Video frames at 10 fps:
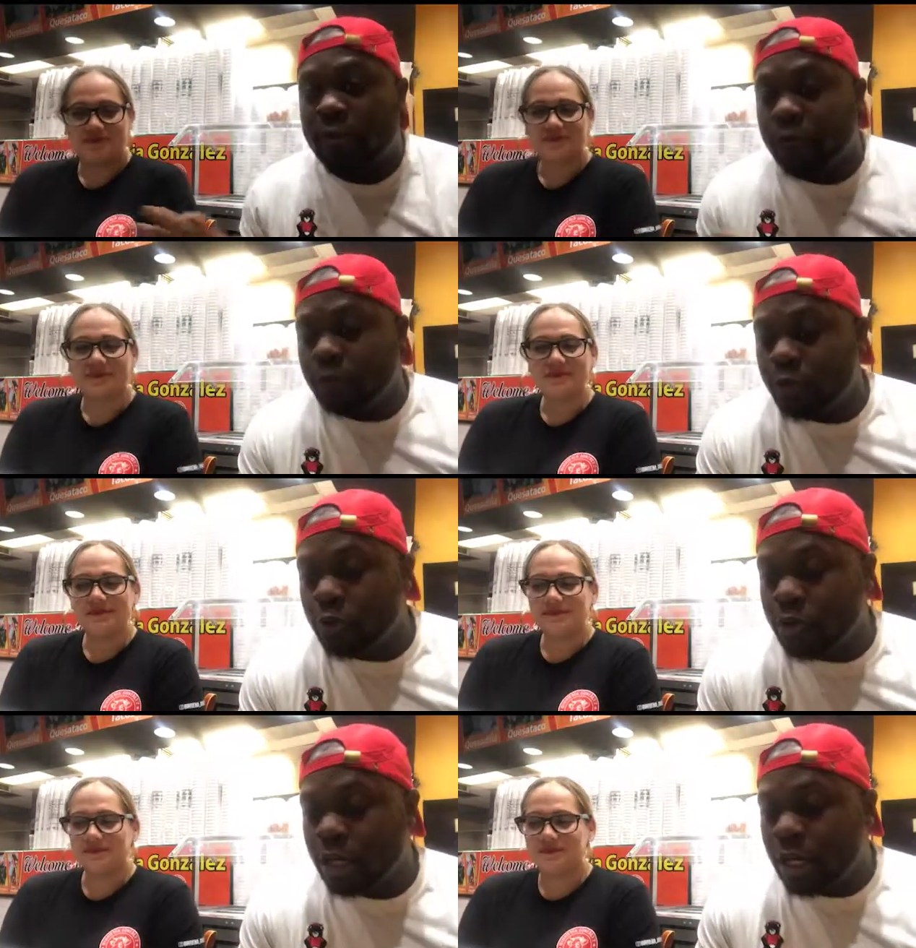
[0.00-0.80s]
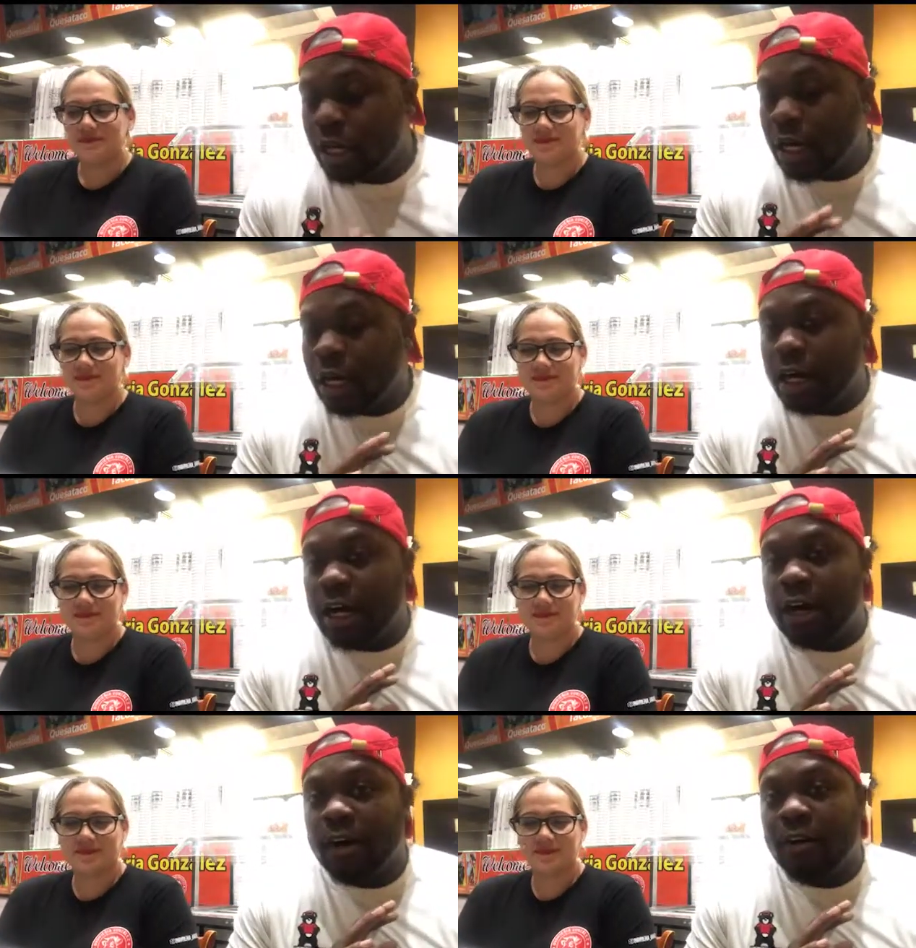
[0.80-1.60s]
Speaker 1: of food.
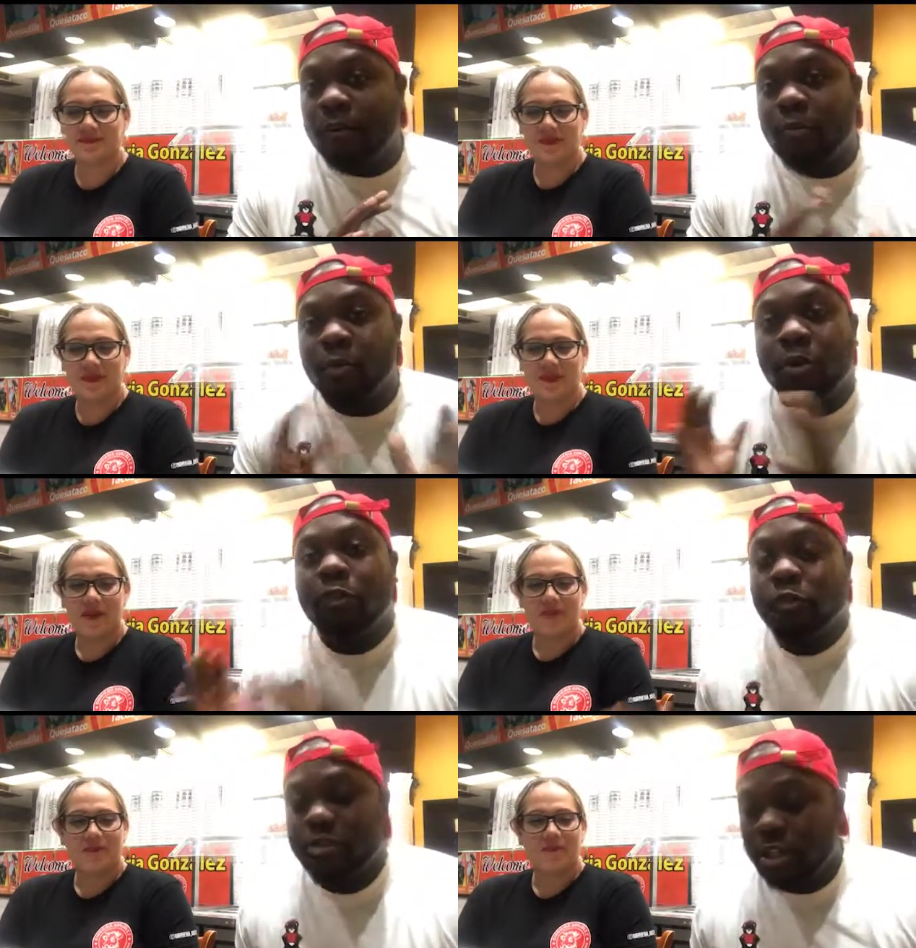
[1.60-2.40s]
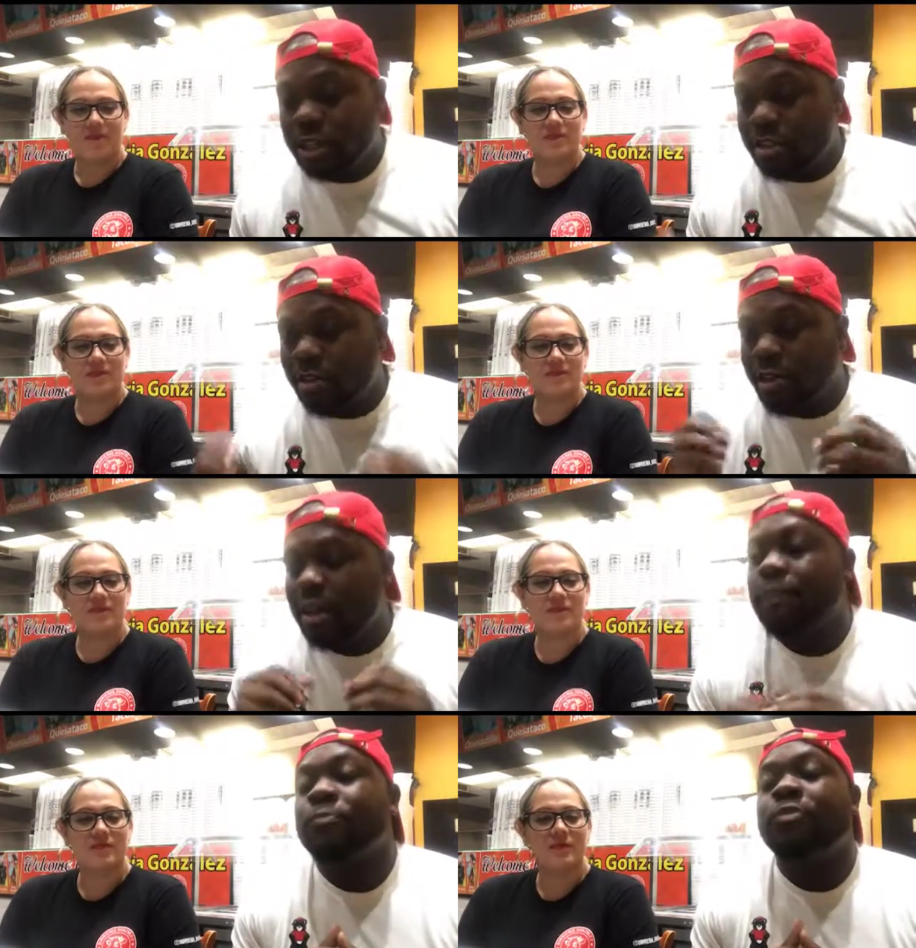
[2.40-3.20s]
The wonderful Selena is going
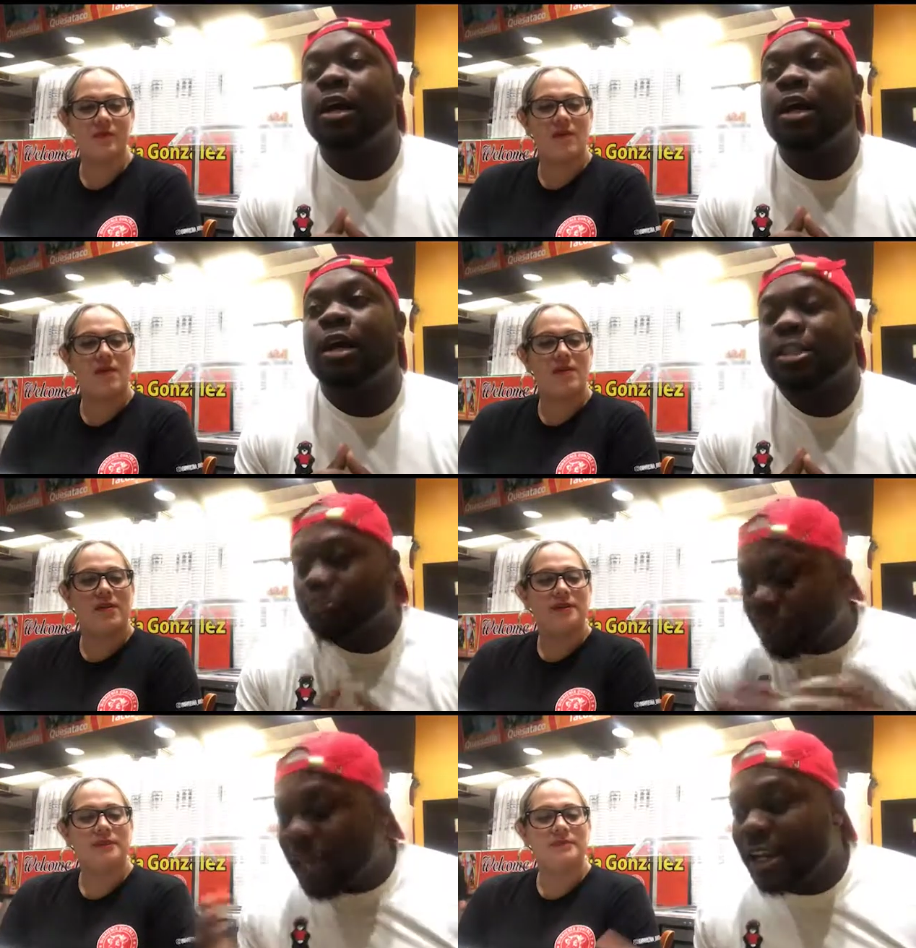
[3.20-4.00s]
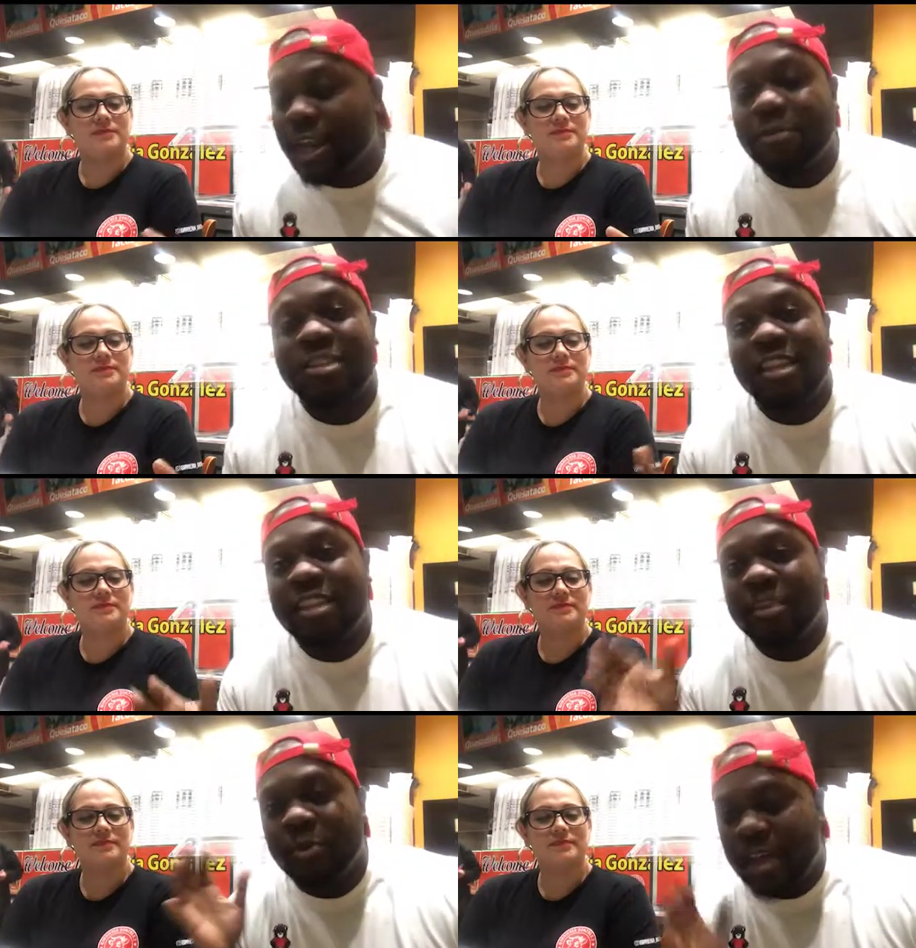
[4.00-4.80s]
to explain
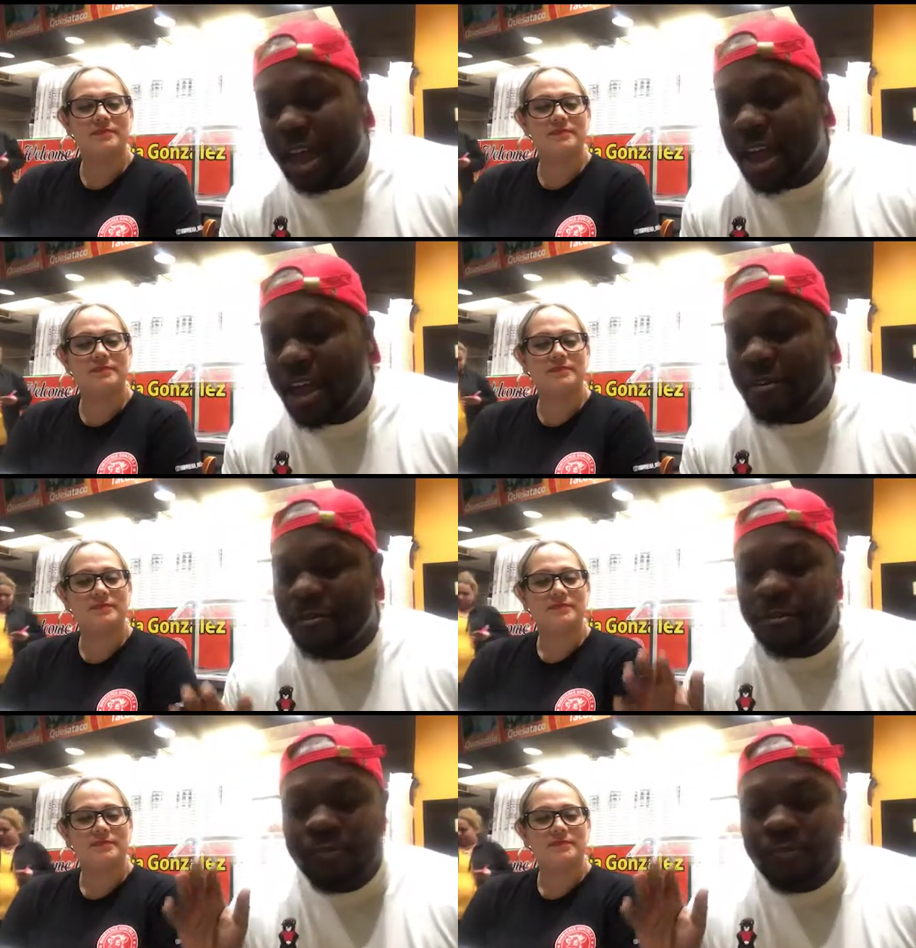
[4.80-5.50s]
everything that we have,